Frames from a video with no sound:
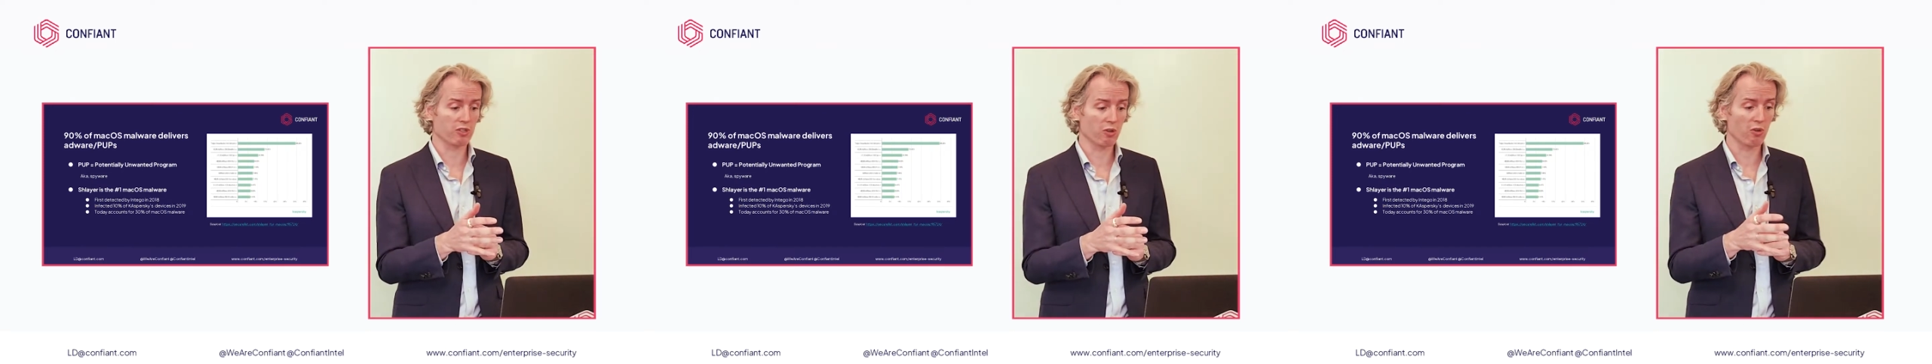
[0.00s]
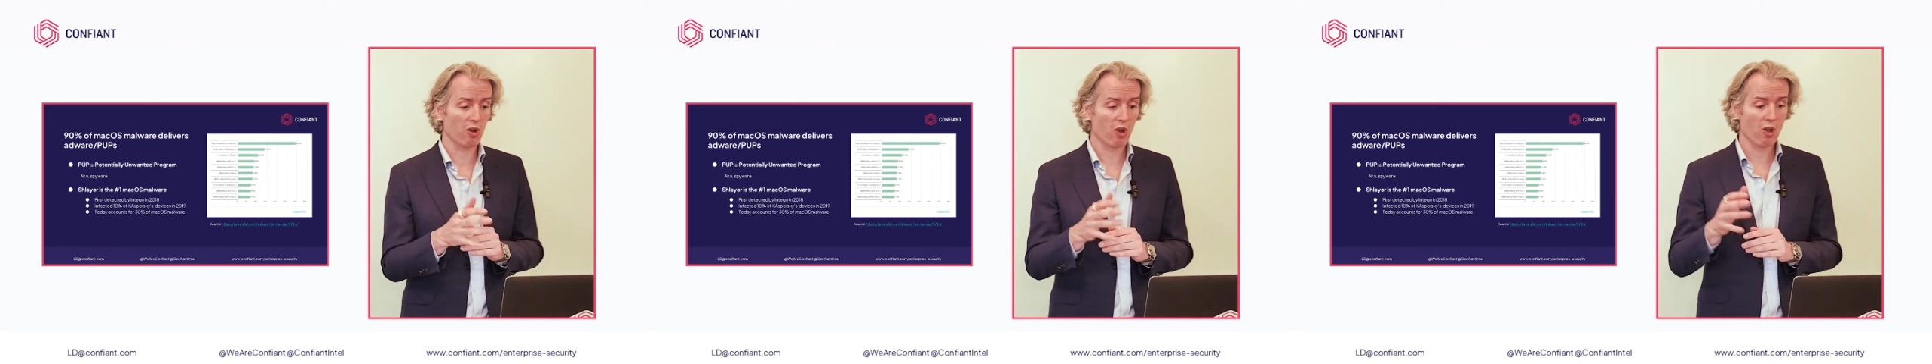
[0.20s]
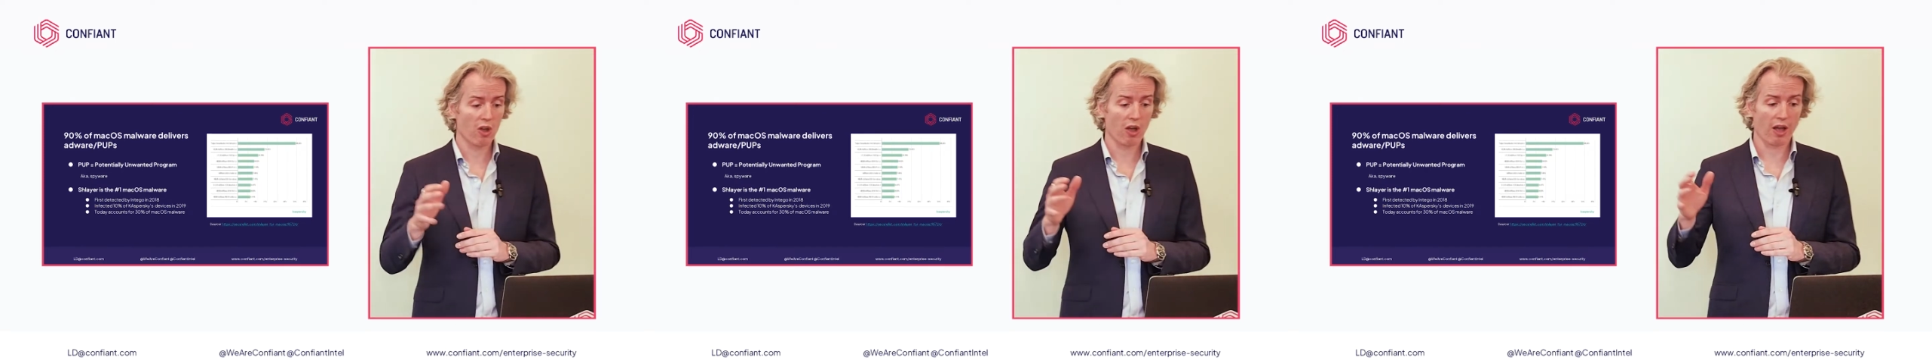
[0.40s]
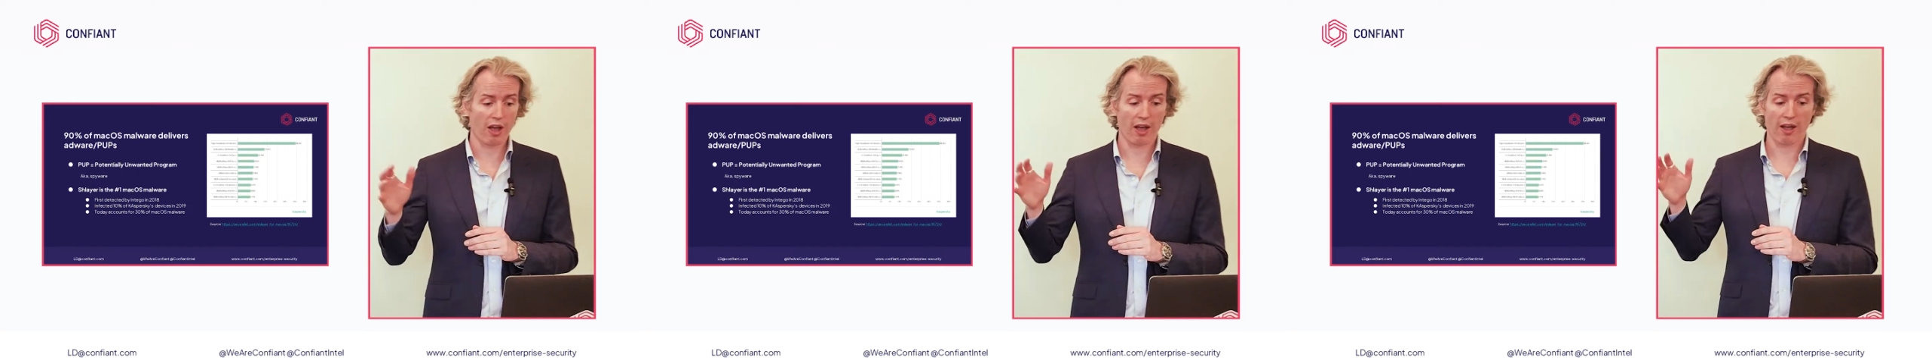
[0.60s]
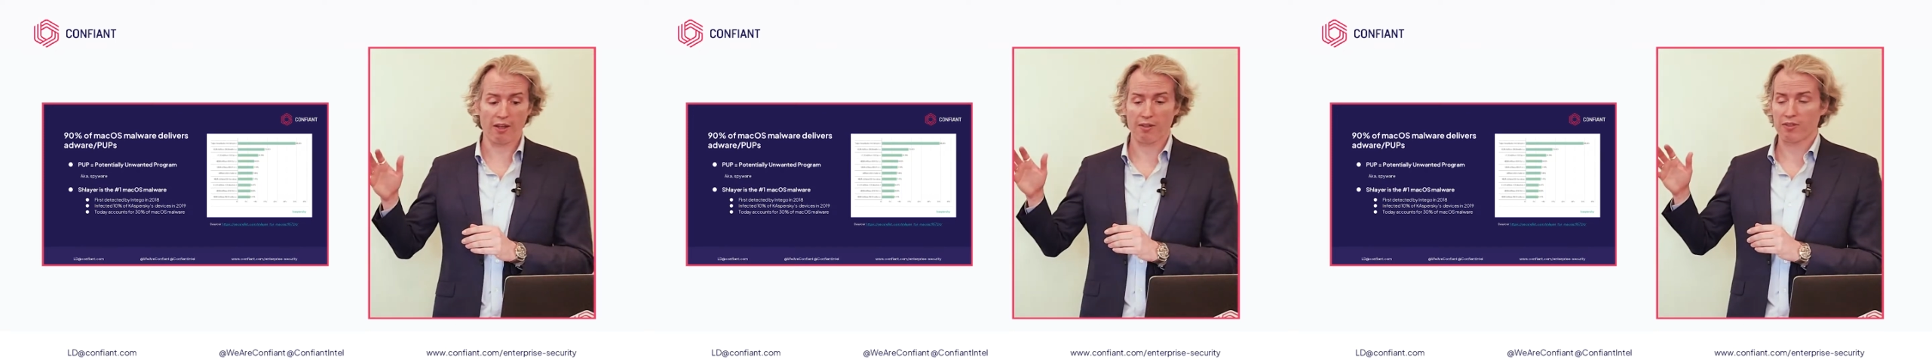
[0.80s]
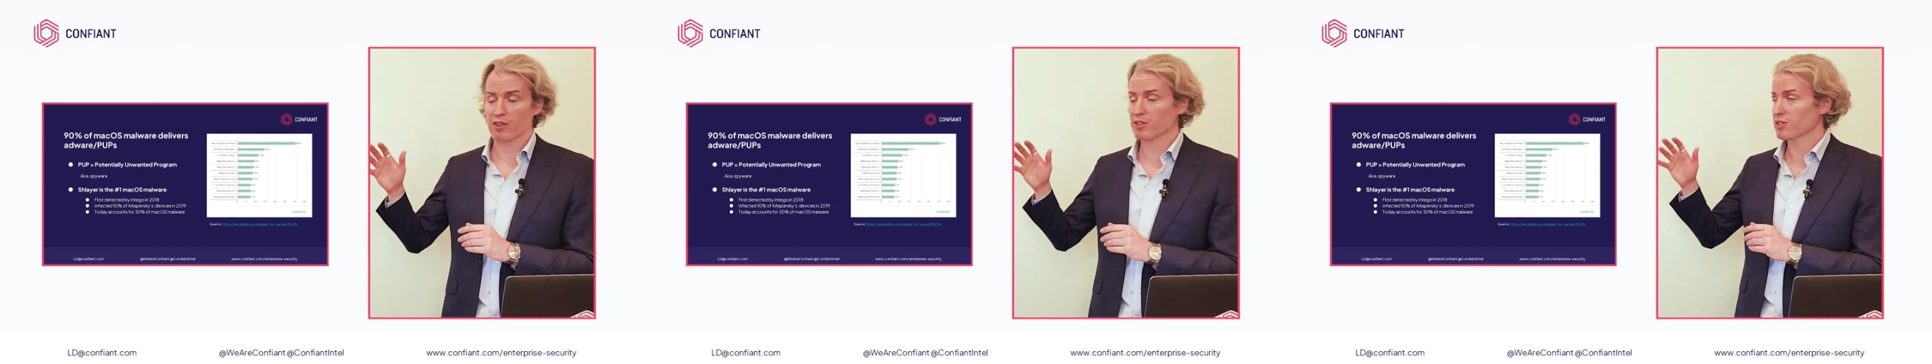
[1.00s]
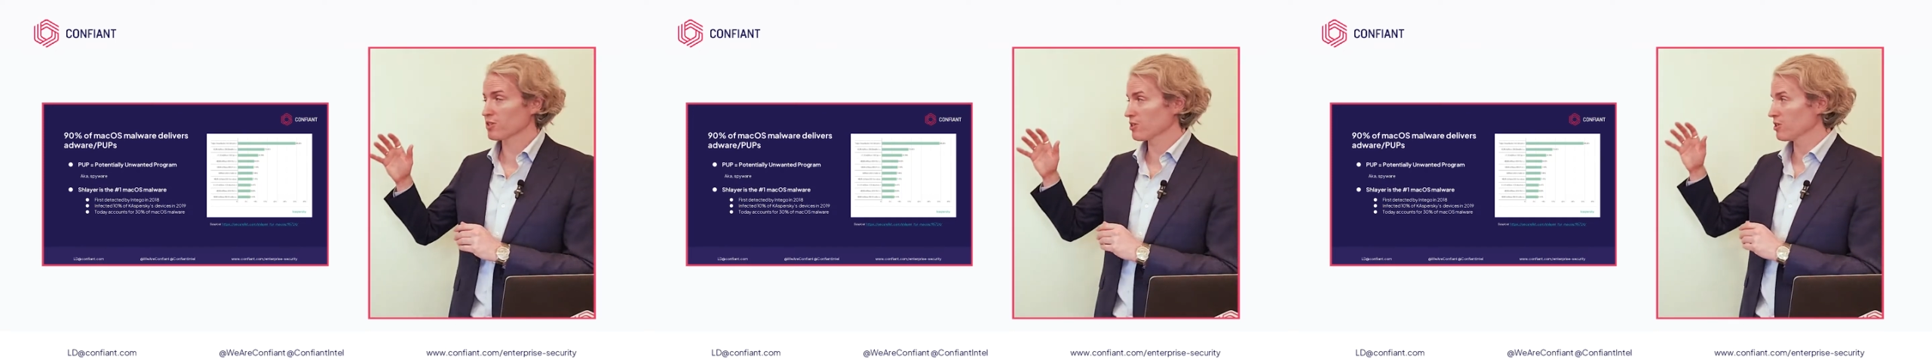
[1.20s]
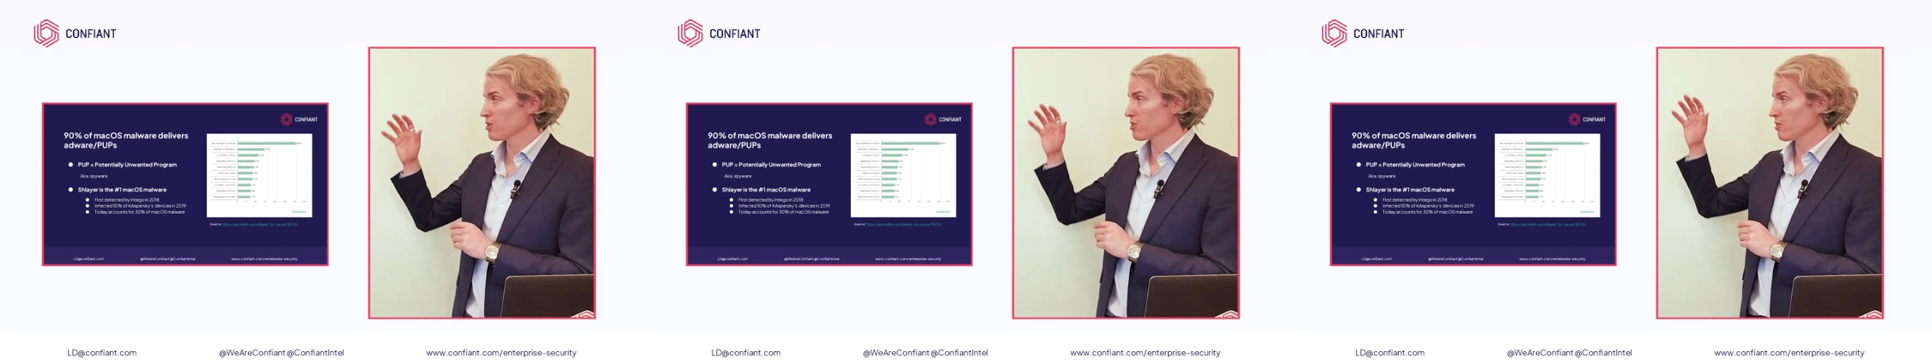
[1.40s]
So this
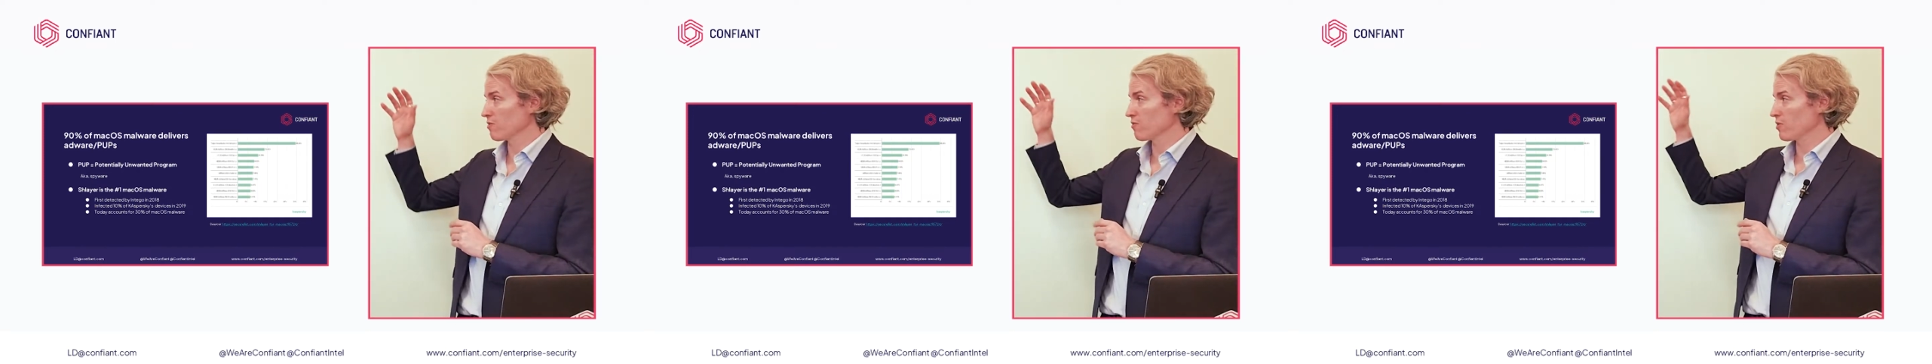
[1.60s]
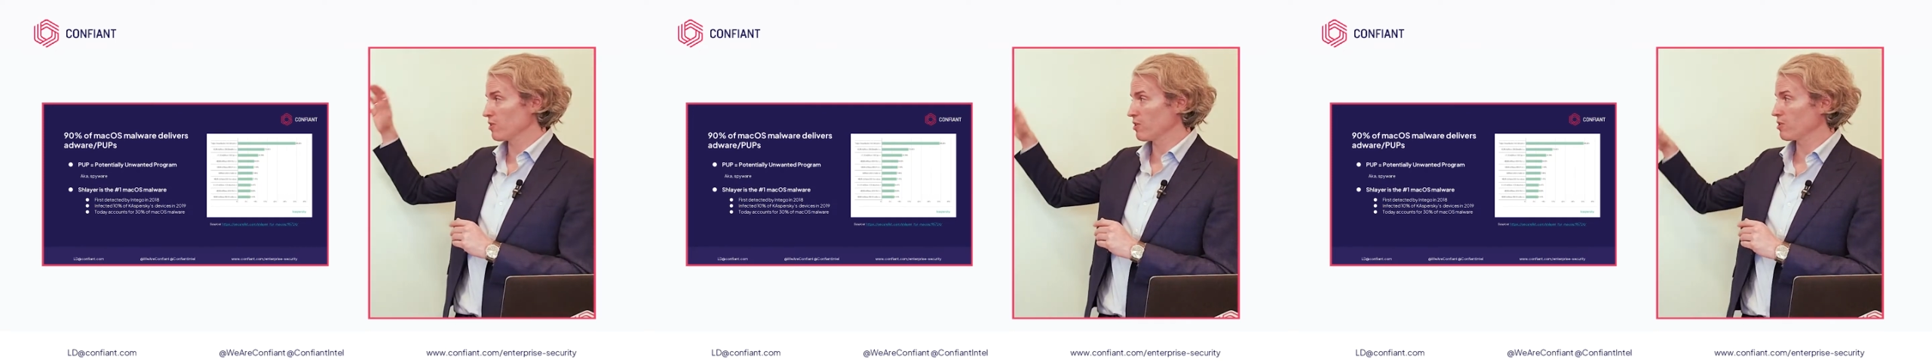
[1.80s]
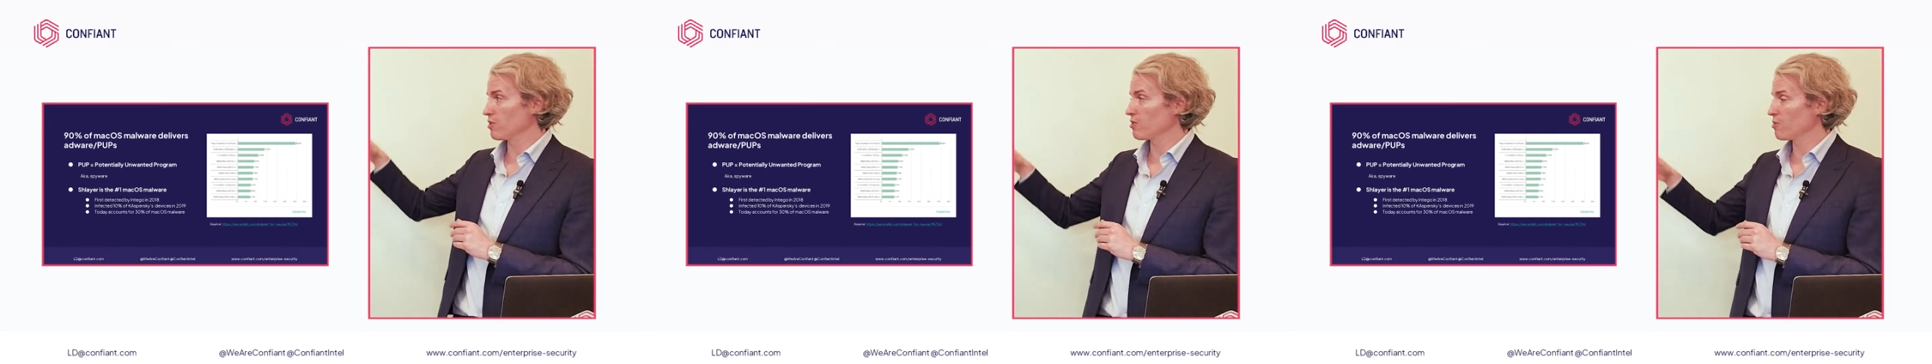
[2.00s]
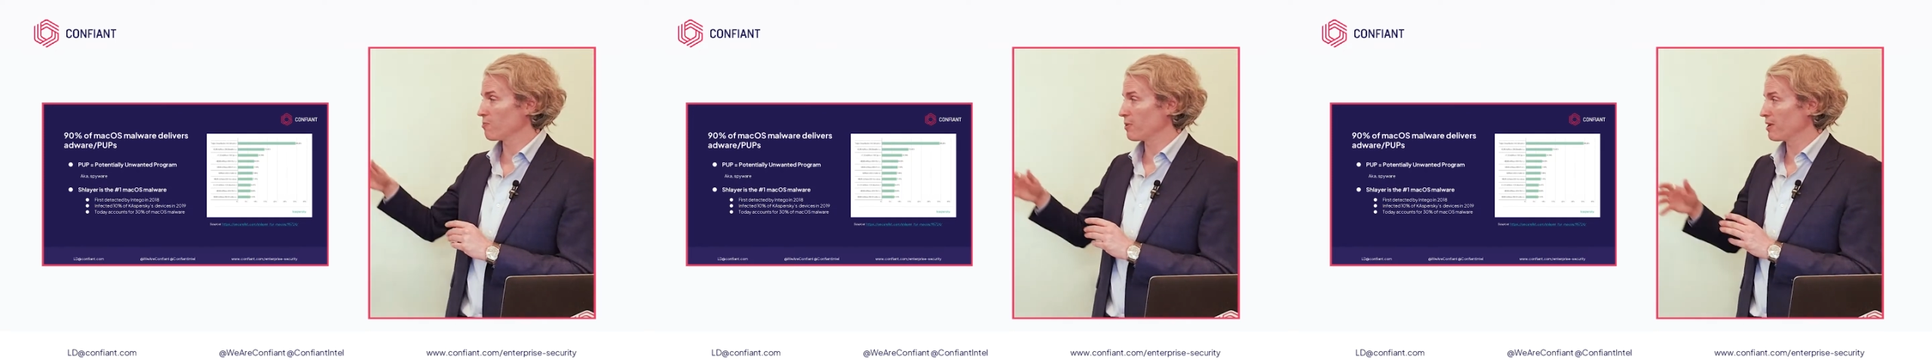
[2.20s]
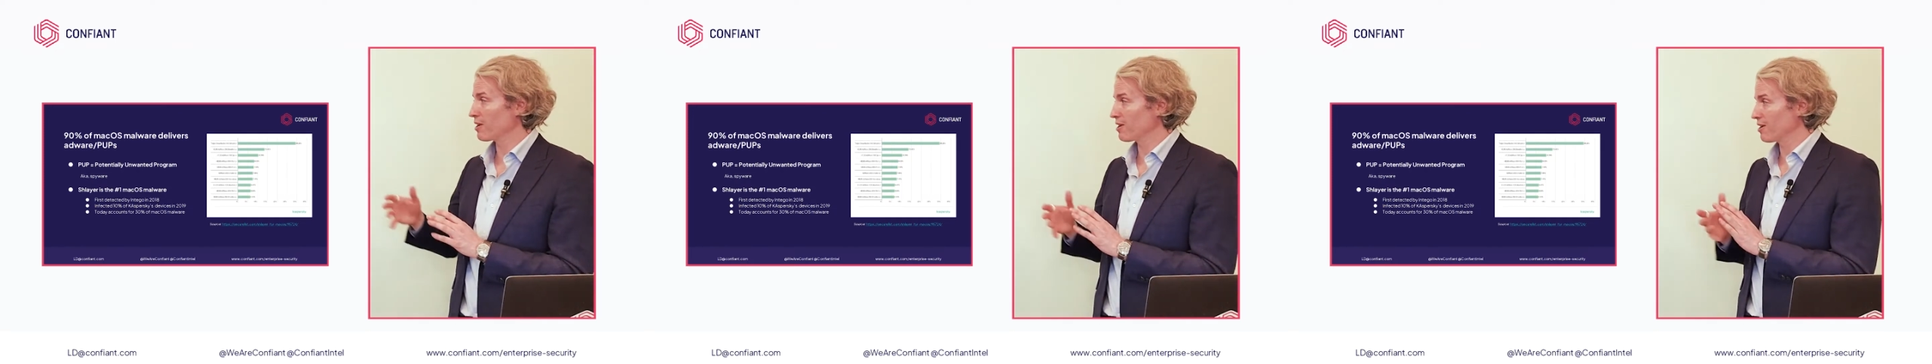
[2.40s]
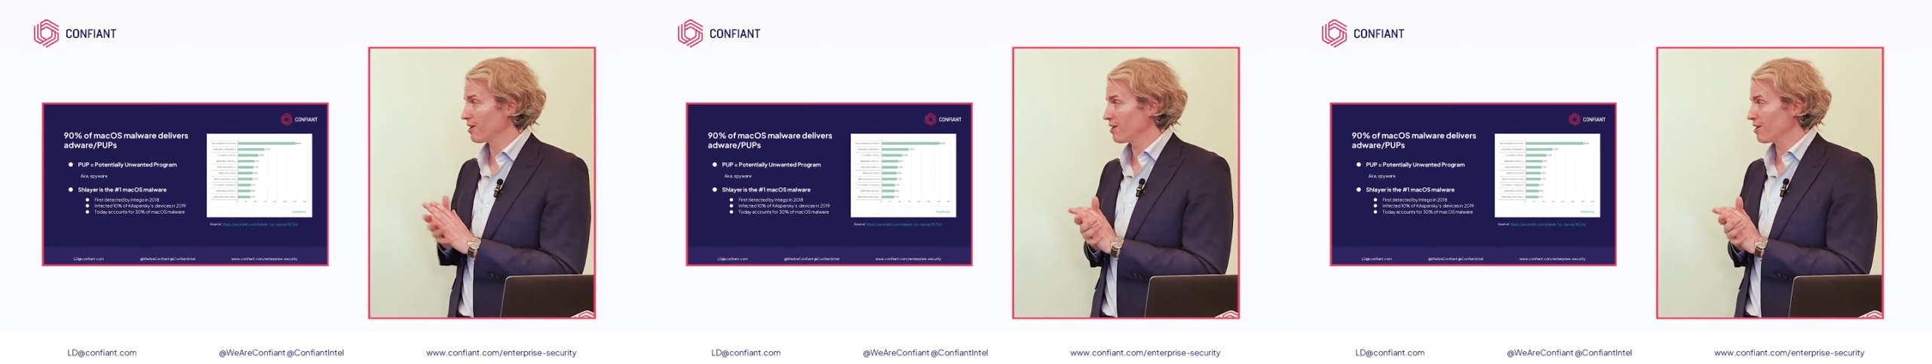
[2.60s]
is a list of the big